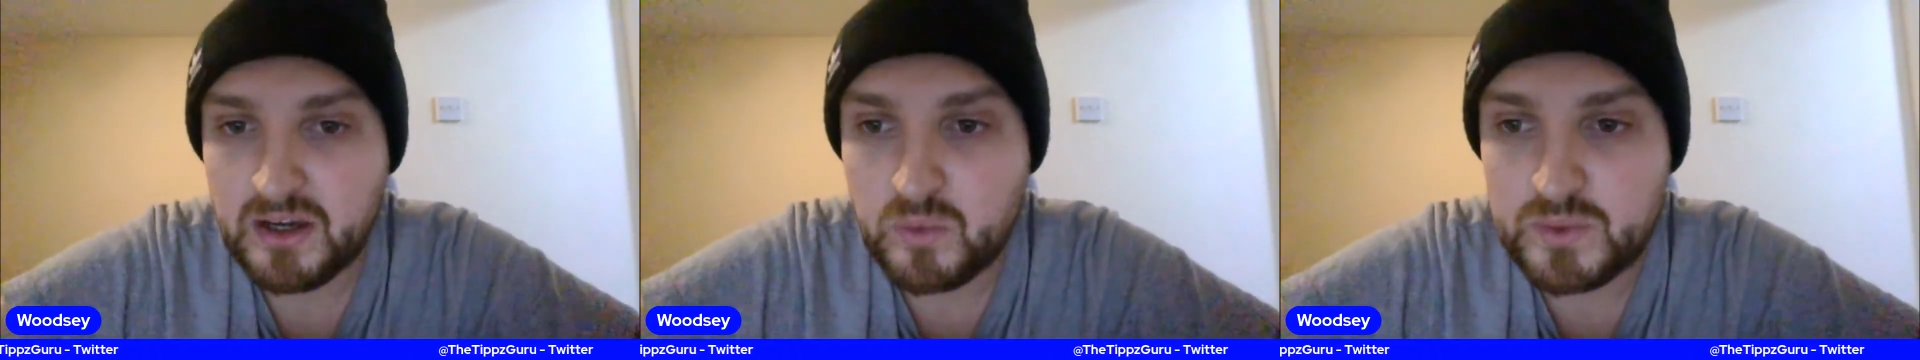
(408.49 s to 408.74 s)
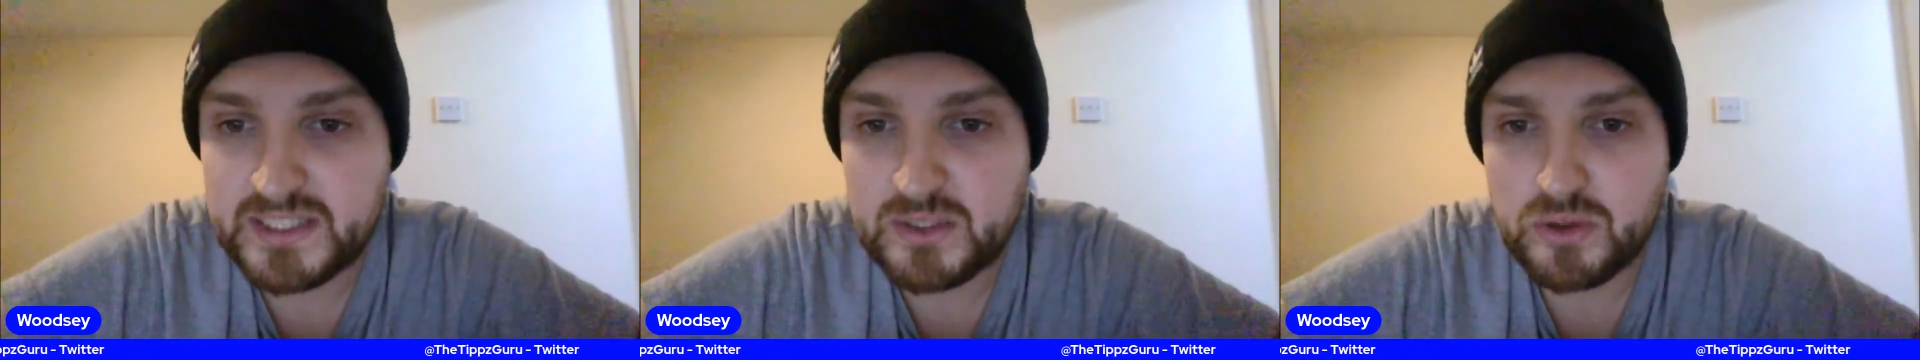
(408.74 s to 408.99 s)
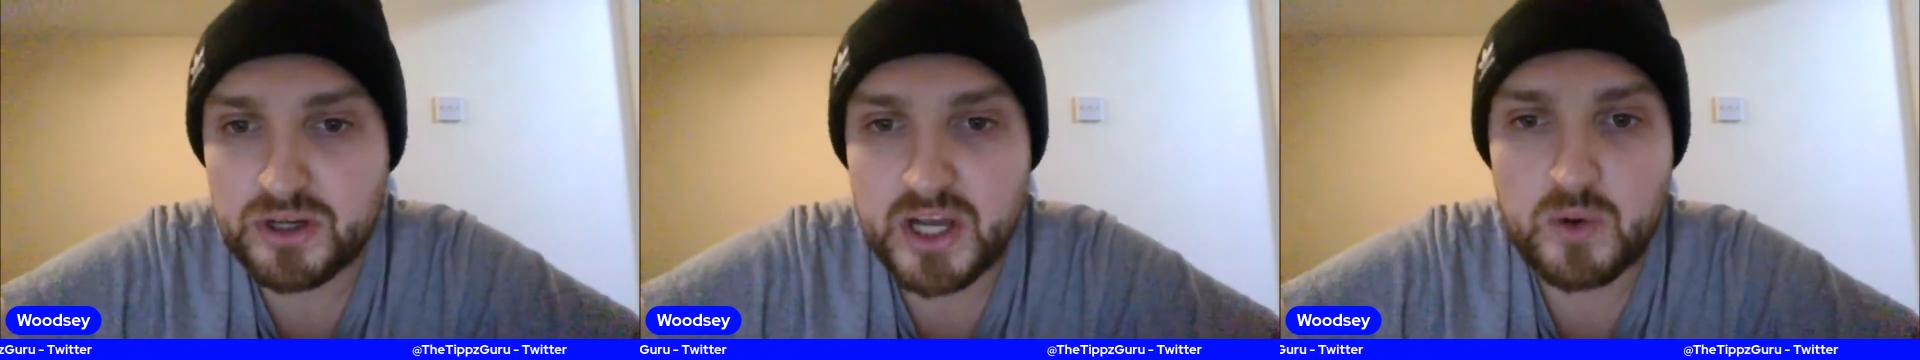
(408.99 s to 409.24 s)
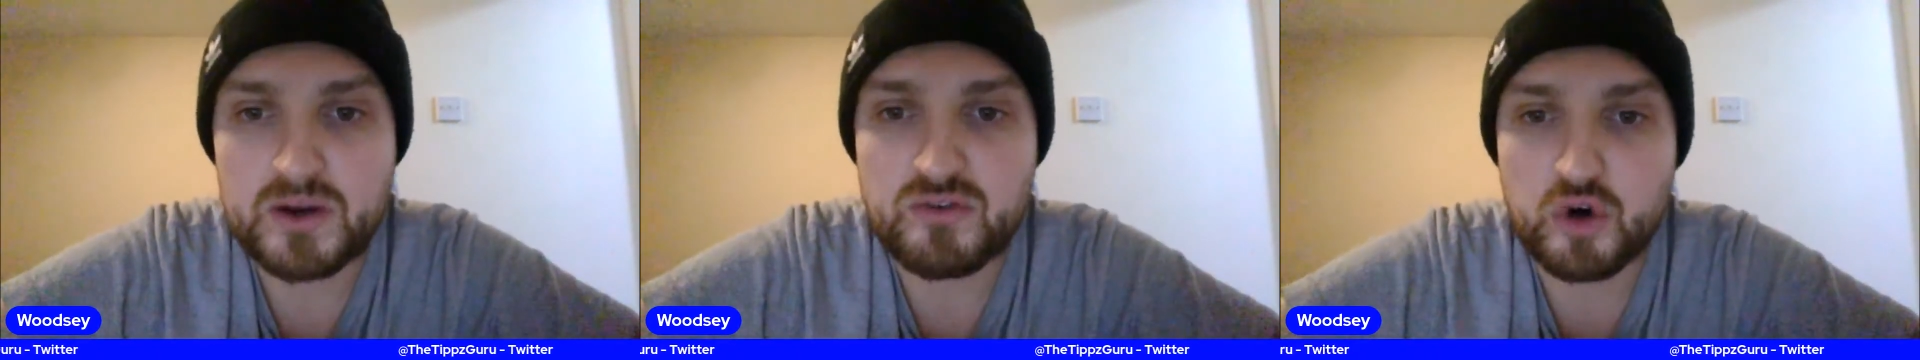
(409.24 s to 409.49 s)
We still don't know
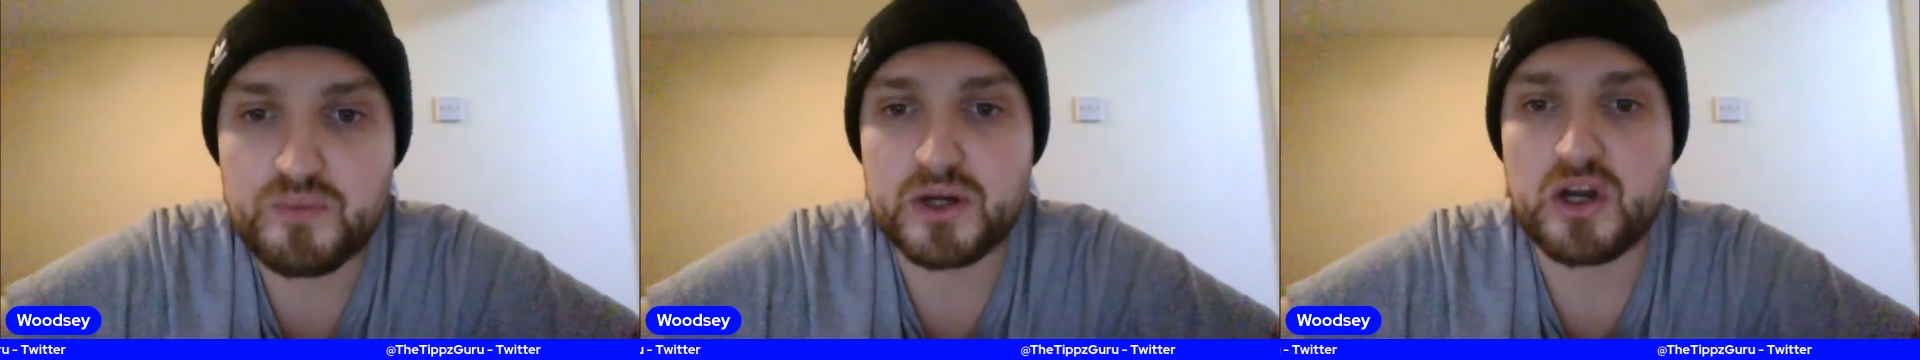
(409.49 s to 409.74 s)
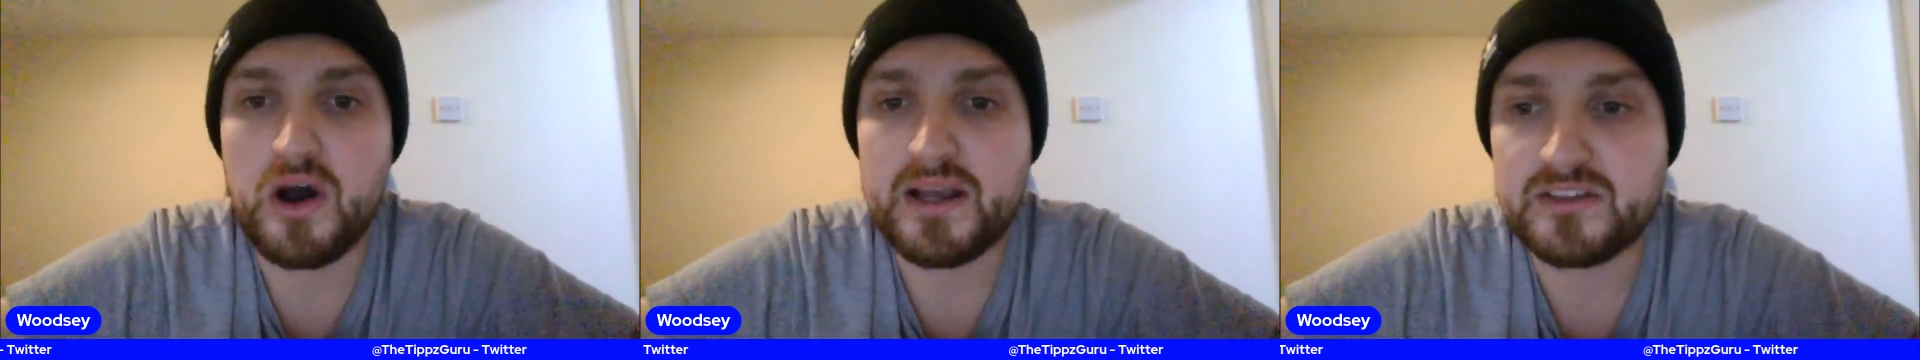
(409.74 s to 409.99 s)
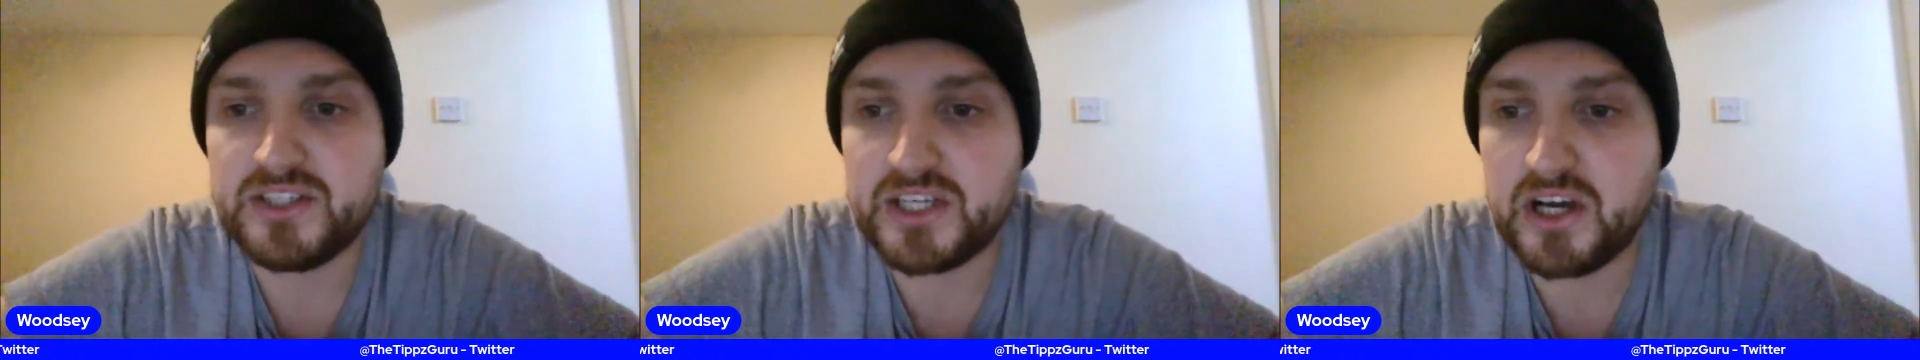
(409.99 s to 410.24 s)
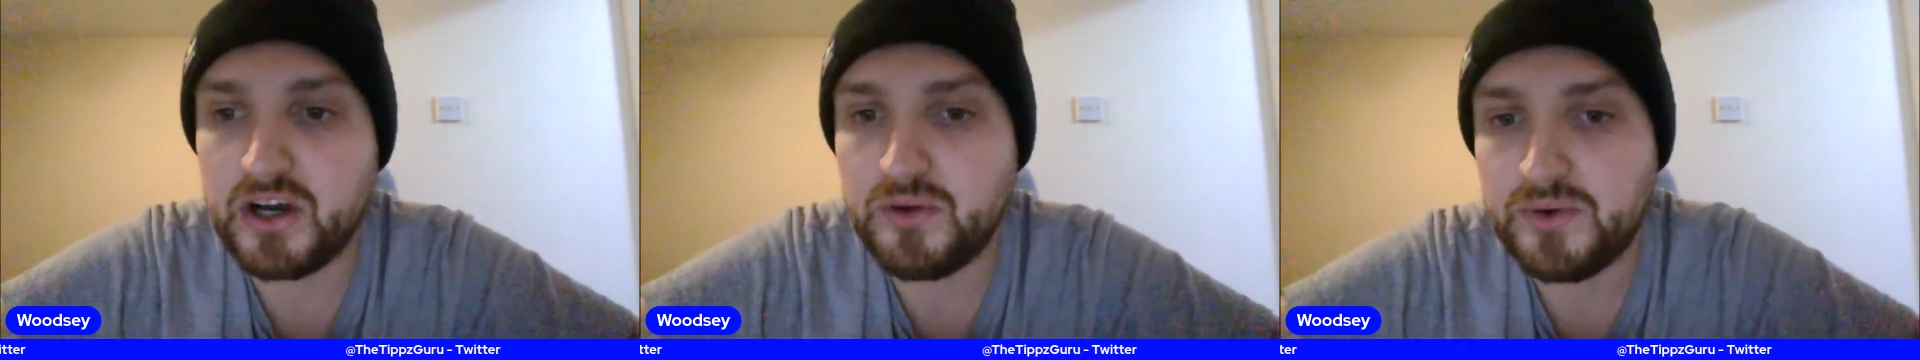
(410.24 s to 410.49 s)
where Royal Burgai is going to
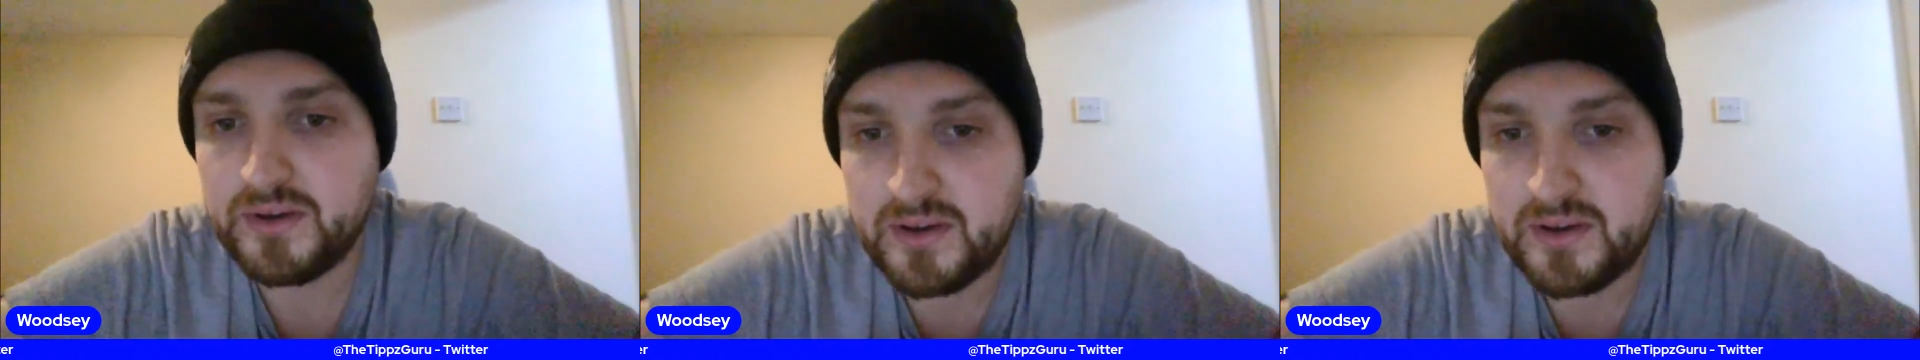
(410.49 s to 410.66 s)
go.